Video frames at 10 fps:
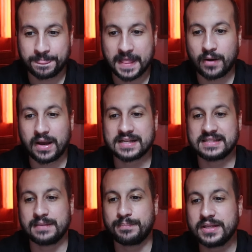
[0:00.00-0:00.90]
now
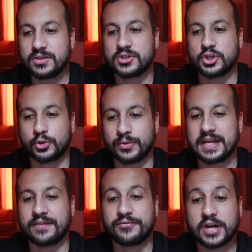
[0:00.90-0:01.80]
as the impetus to
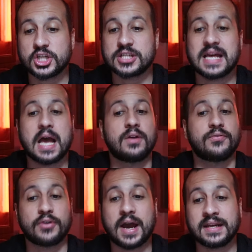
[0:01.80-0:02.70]
create a fresh style
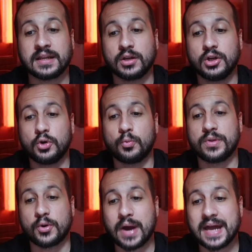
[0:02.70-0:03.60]
of writing
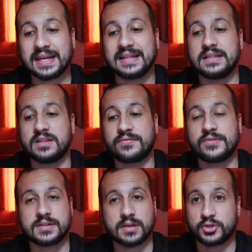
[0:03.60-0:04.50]
with a radically
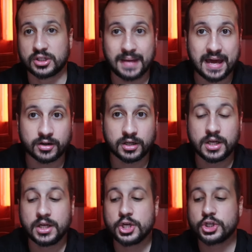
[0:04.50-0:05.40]
different subject matter.
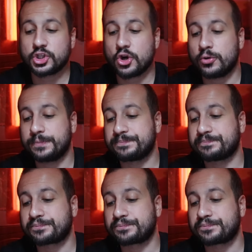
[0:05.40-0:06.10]
So,